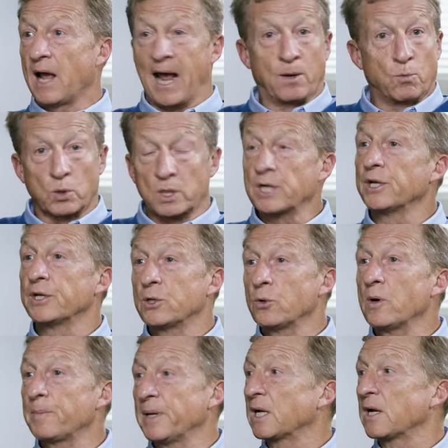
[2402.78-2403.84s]
And we're going to do
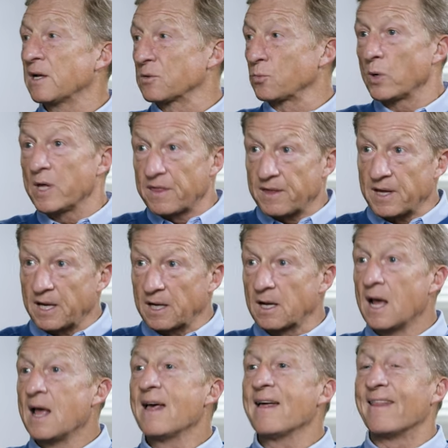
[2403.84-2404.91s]
it because we think
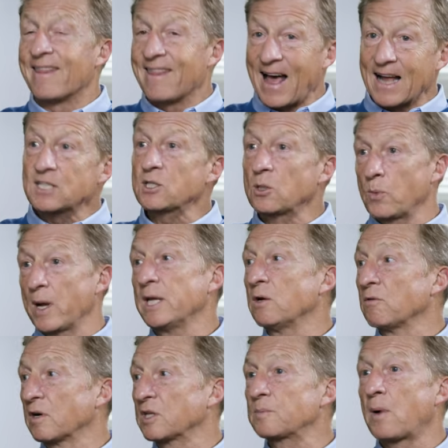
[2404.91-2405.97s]
that's the way
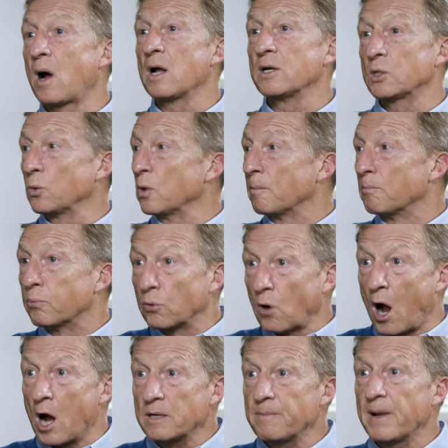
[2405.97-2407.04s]
you respond to a
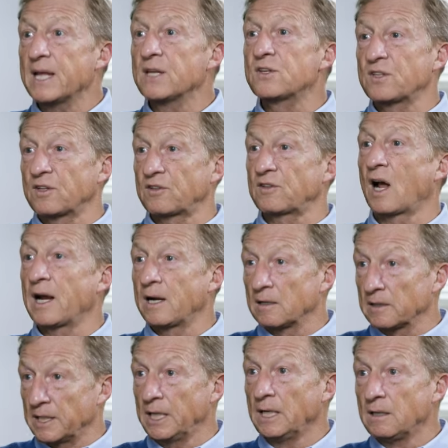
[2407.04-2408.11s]
broad based
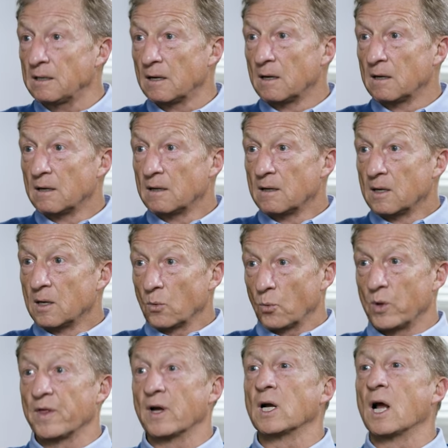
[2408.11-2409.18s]
societal need
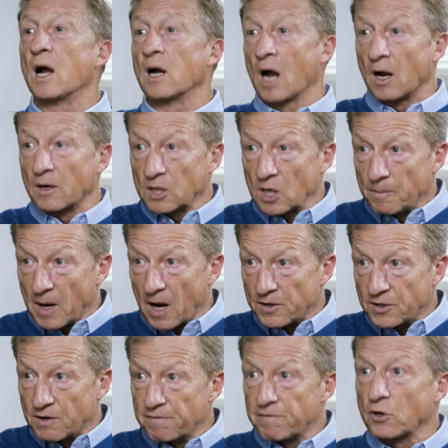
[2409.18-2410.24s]
with a, a, a,
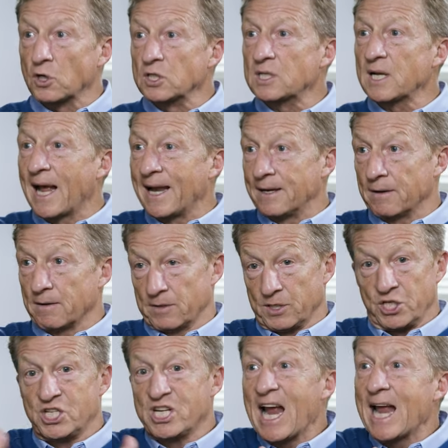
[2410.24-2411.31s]
diverse and
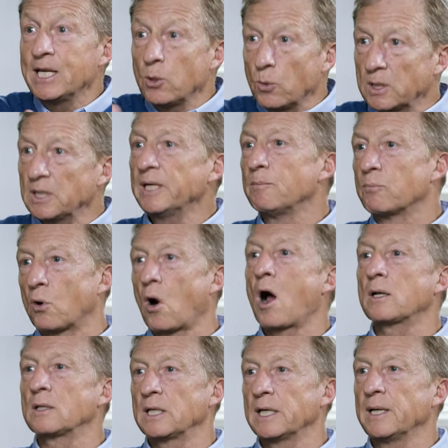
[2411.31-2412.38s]
genuinely
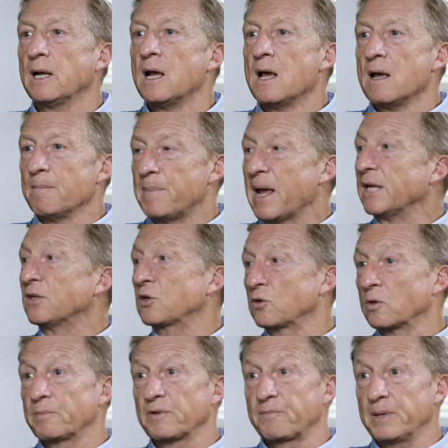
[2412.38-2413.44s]
broadly based
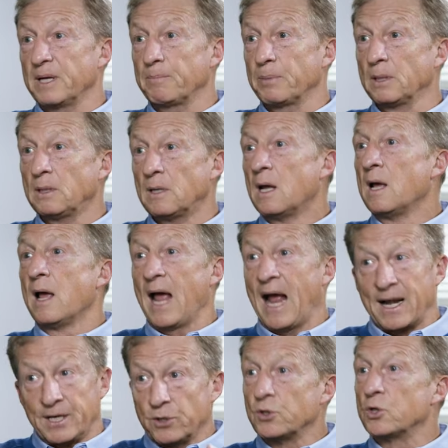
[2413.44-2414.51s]
group of people.
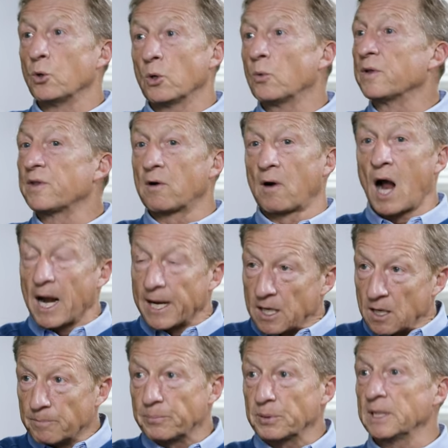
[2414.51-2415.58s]
And you do it with your eye
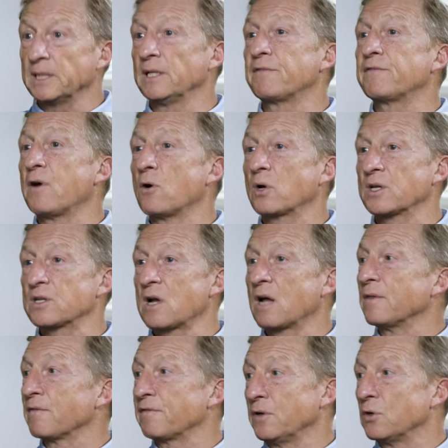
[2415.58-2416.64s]
completely focused
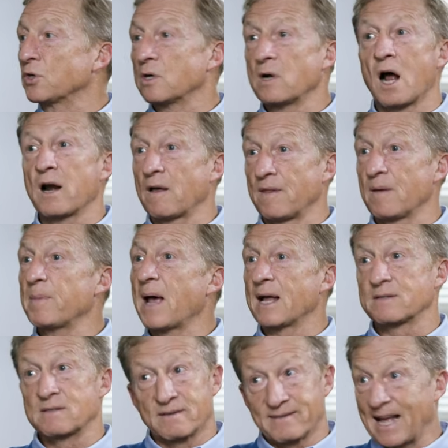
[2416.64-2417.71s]
on the future, not on the
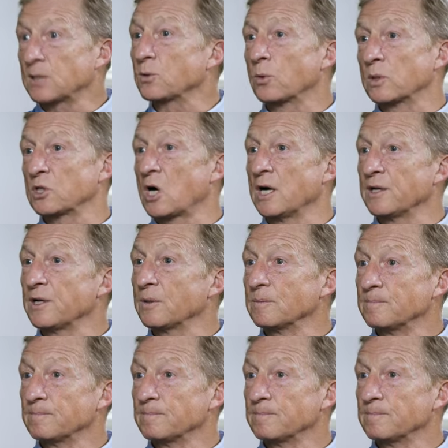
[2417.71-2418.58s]
past. That's what we're trying to do.